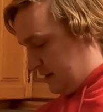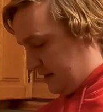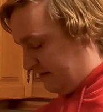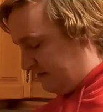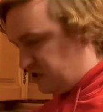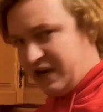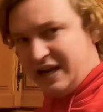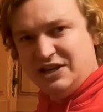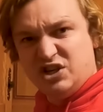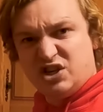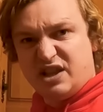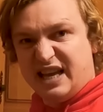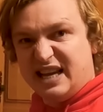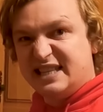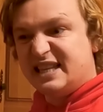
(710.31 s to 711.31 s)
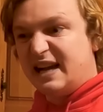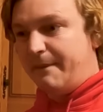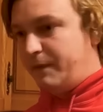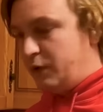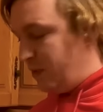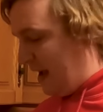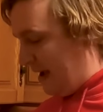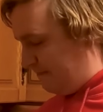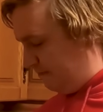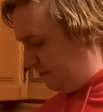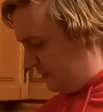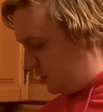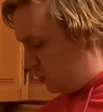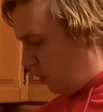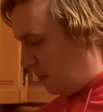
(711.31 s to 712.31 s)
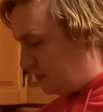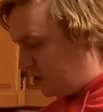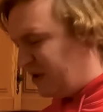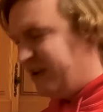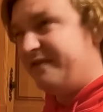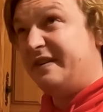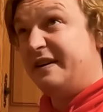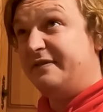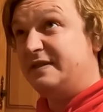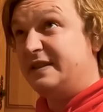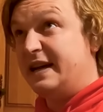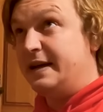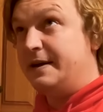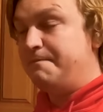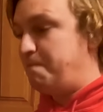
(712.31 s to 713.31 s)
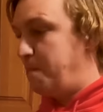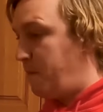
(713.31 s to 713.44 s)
They've changed things up. You get swabbed on your 5th day.